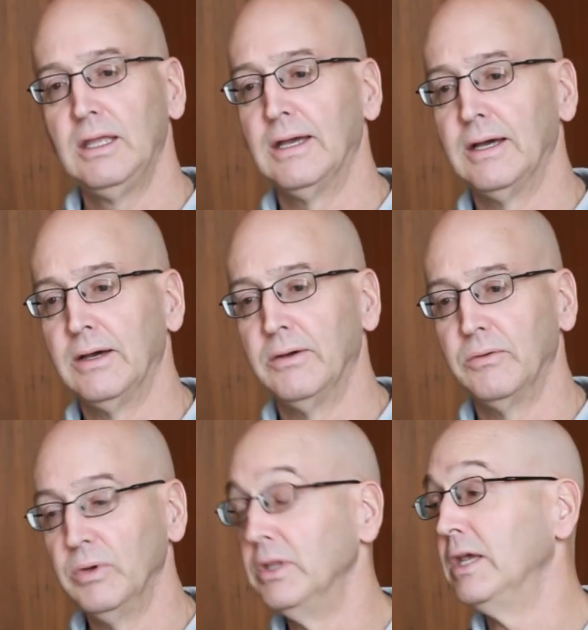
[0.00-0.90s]

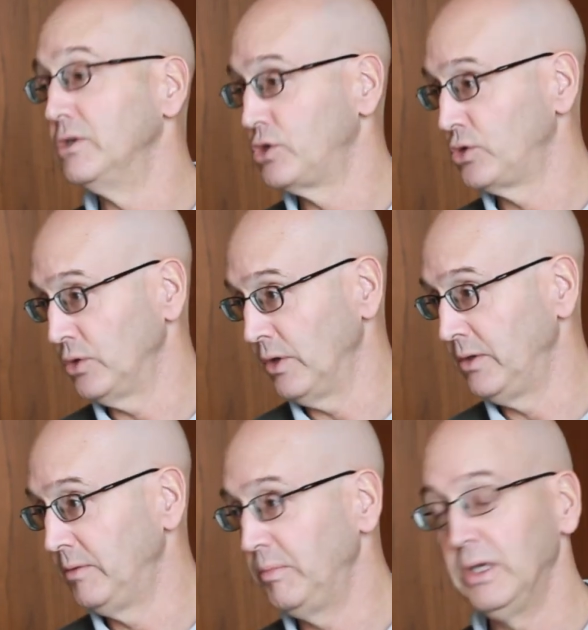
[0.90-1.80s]
when they
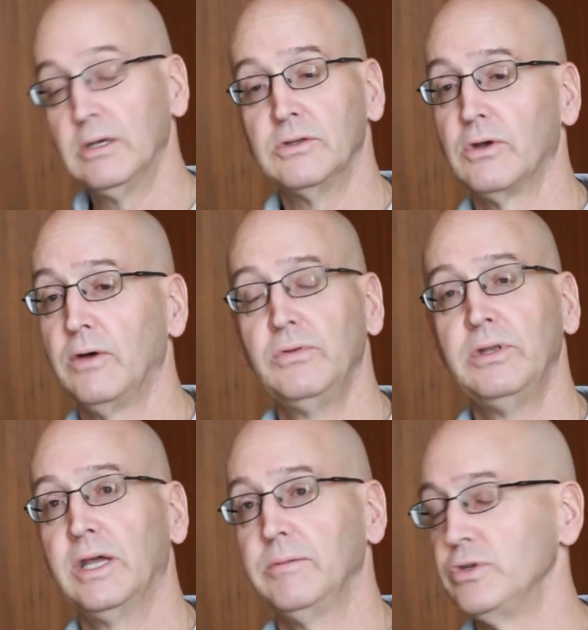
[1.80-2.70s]
should, because
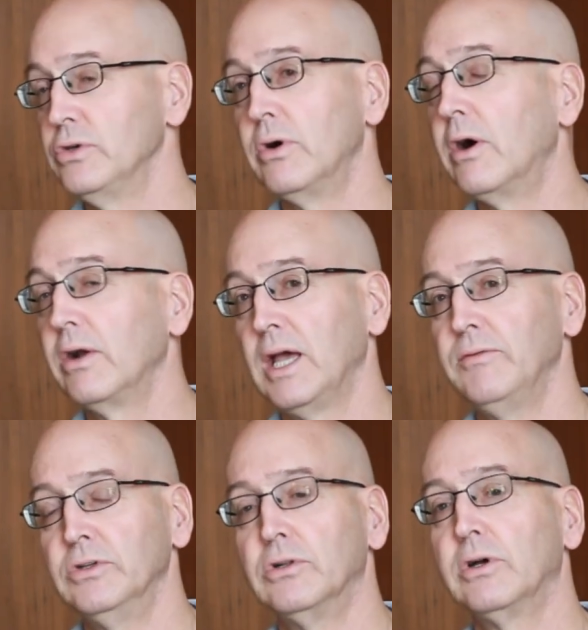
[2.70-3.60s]
oftentimes you are
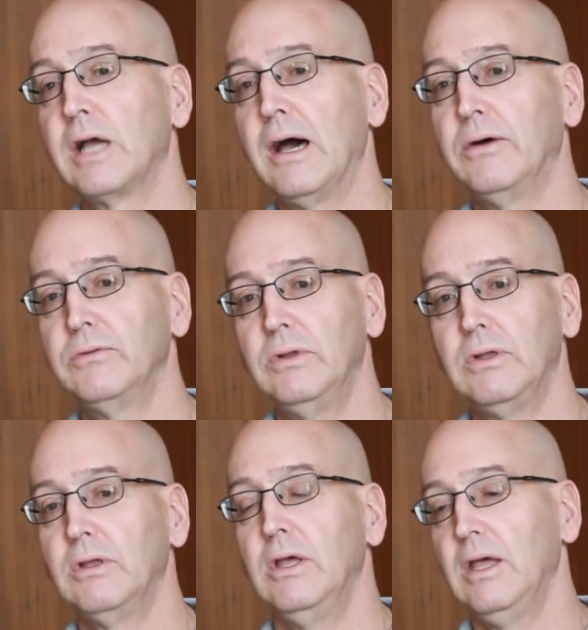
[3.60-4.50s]
having to look out
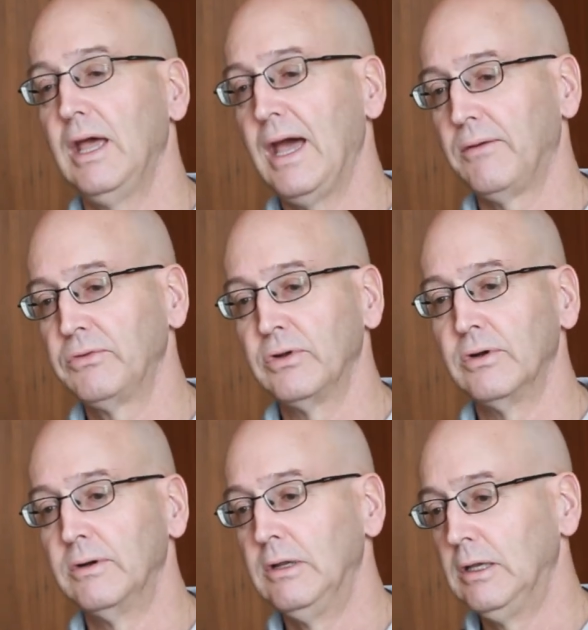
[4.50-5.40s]

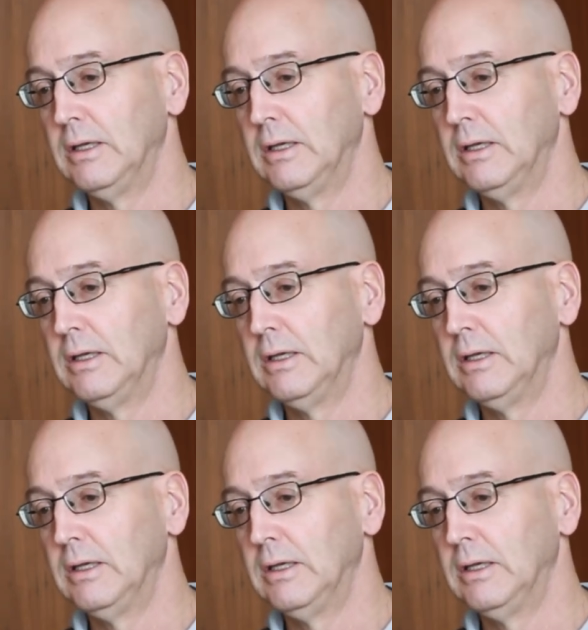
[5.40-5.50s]
after